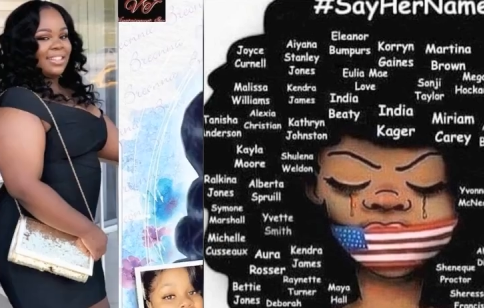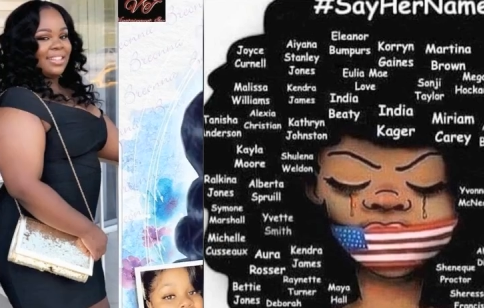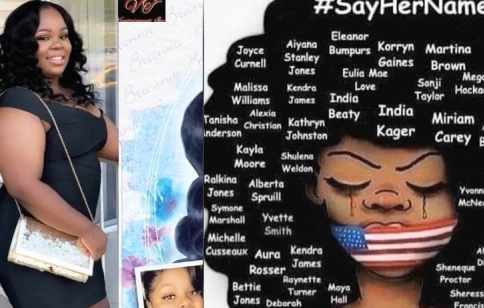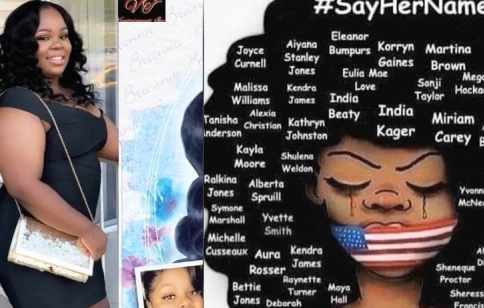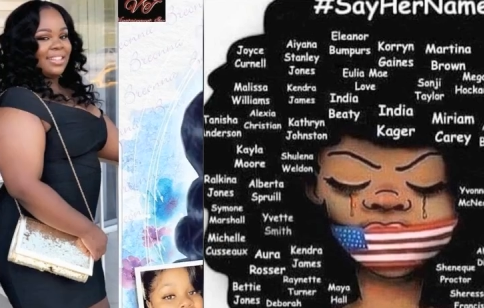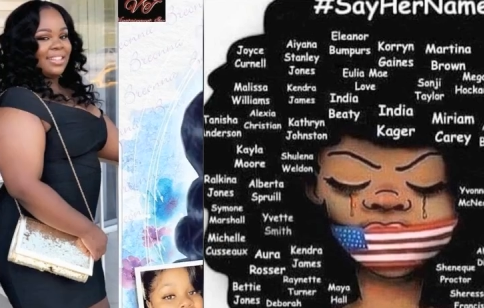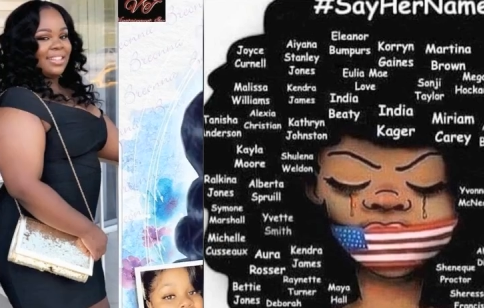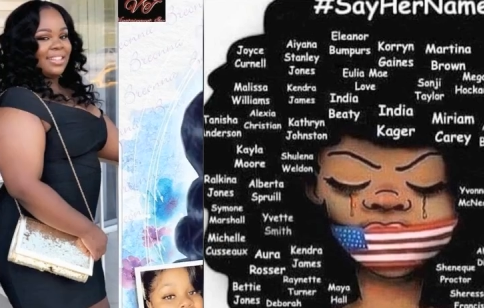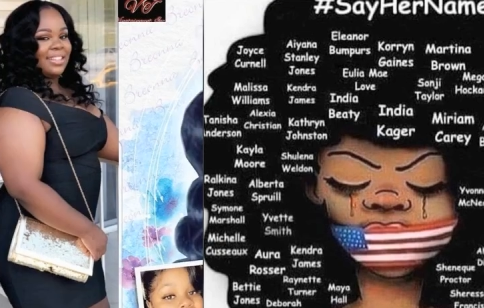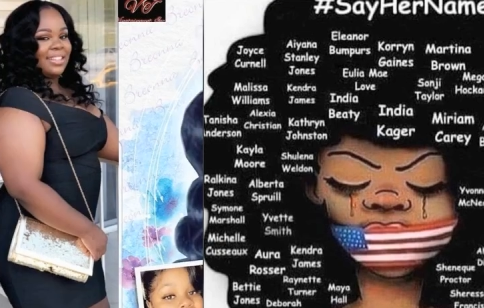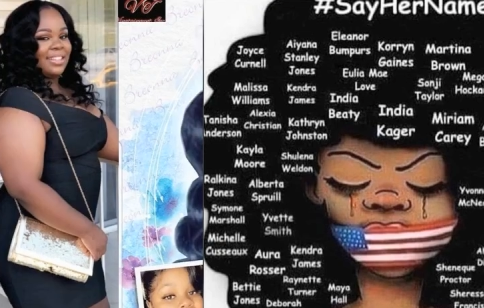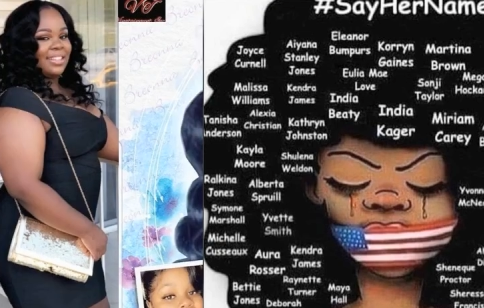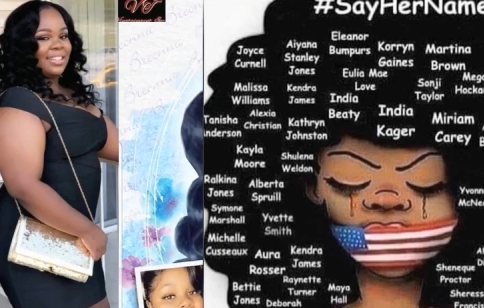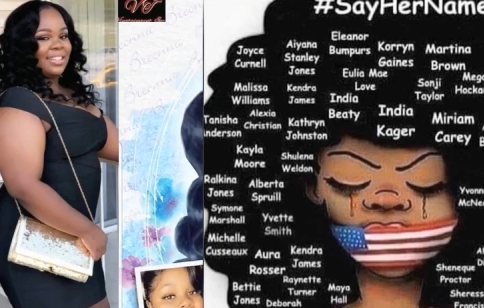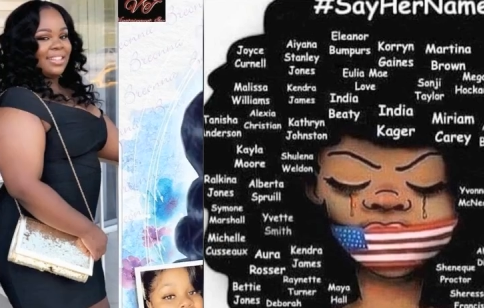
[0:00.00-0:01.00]

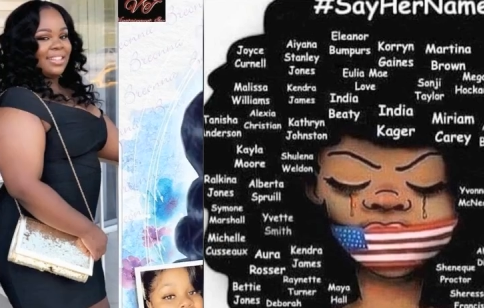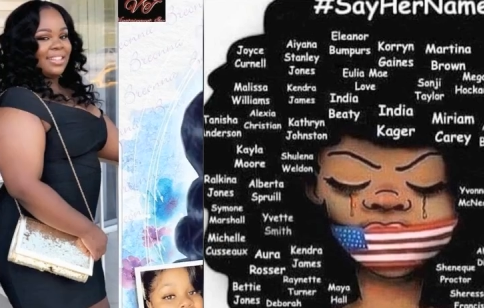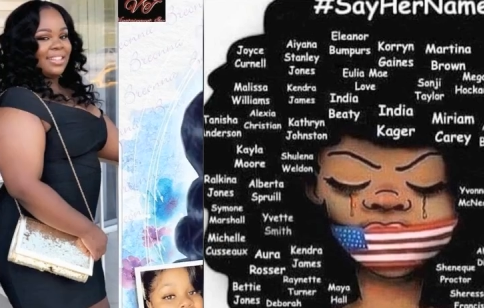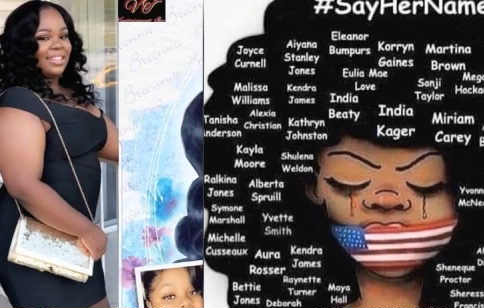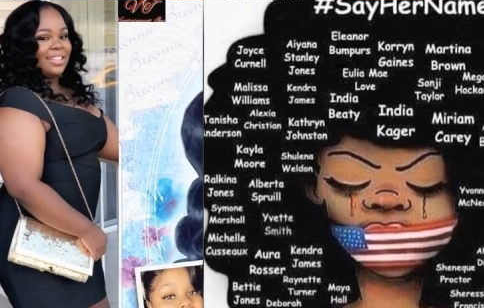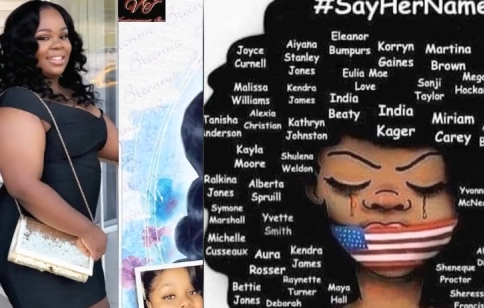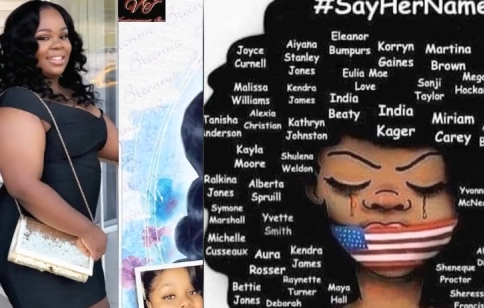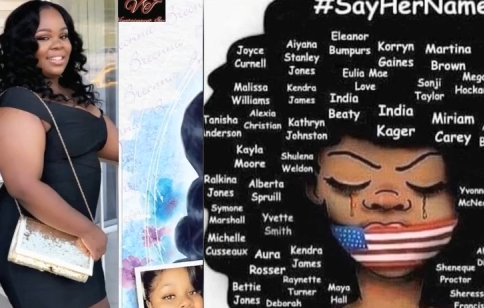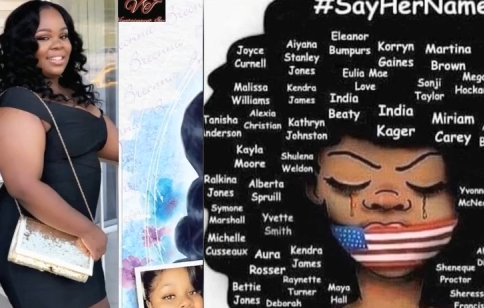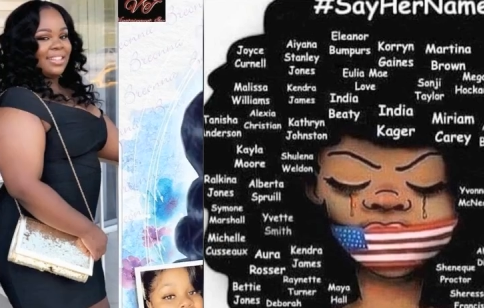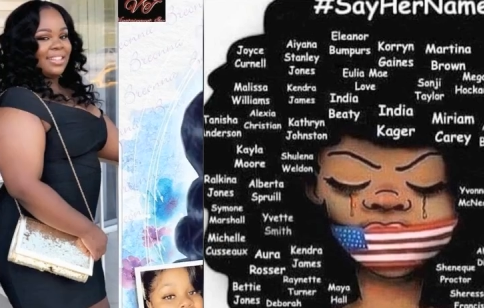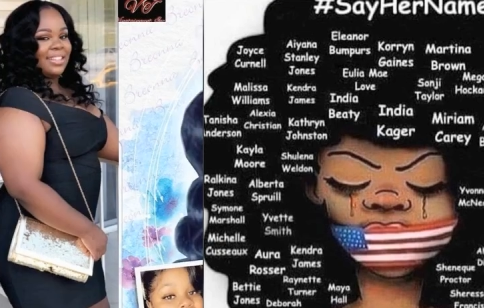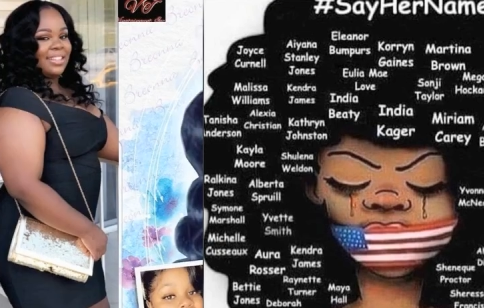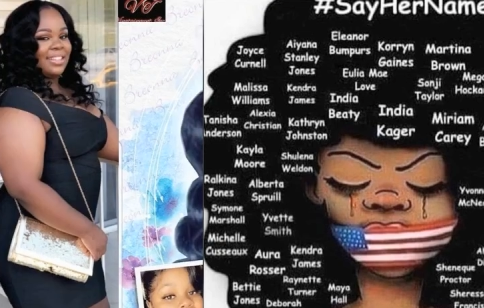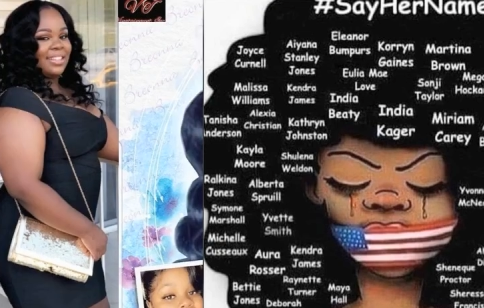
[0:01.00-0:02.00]

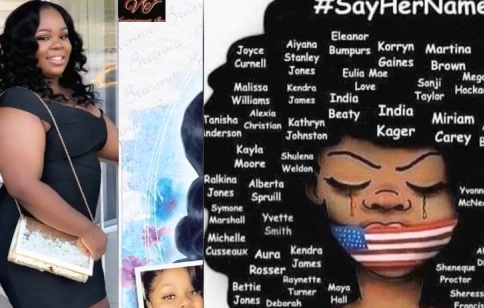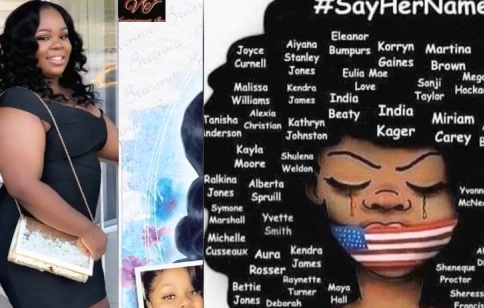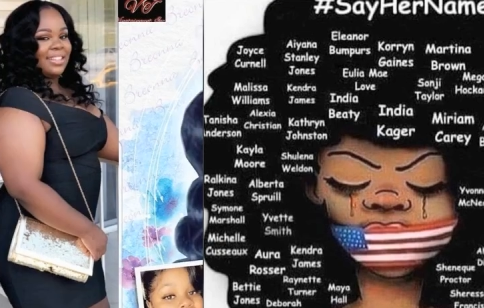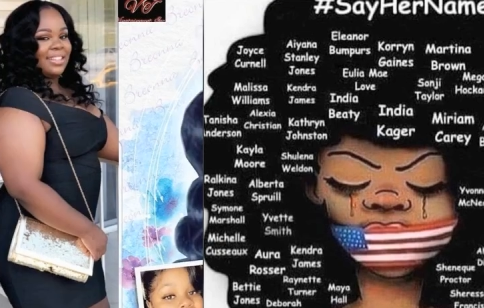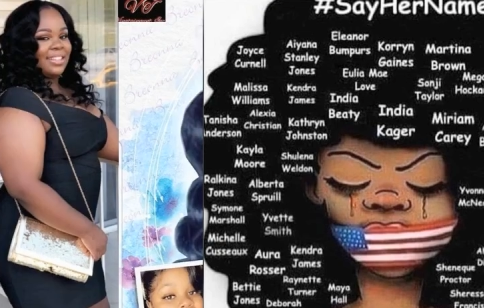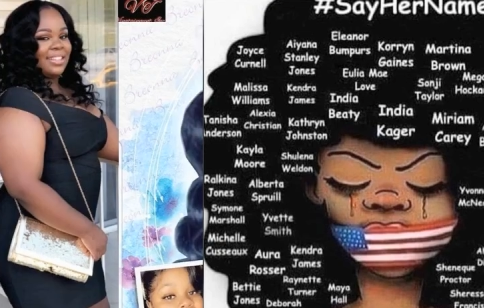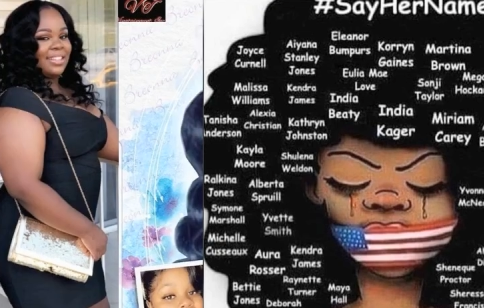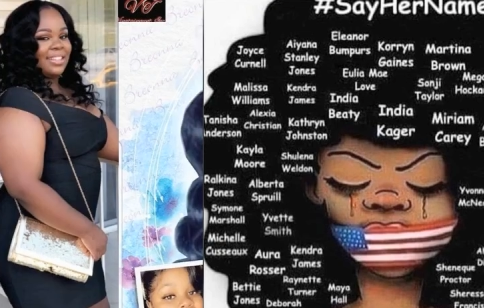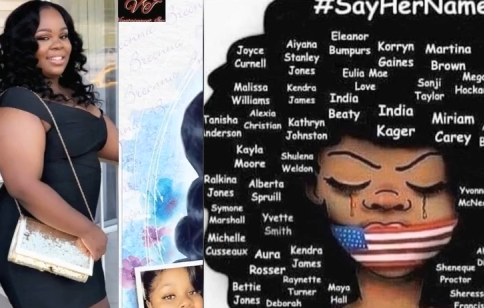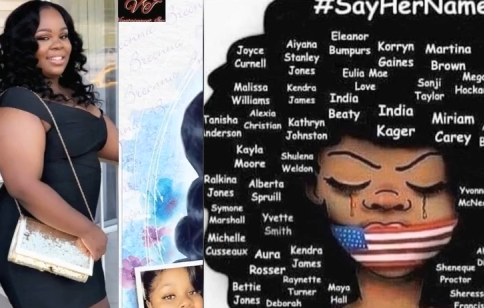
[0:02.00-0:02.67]
(silence)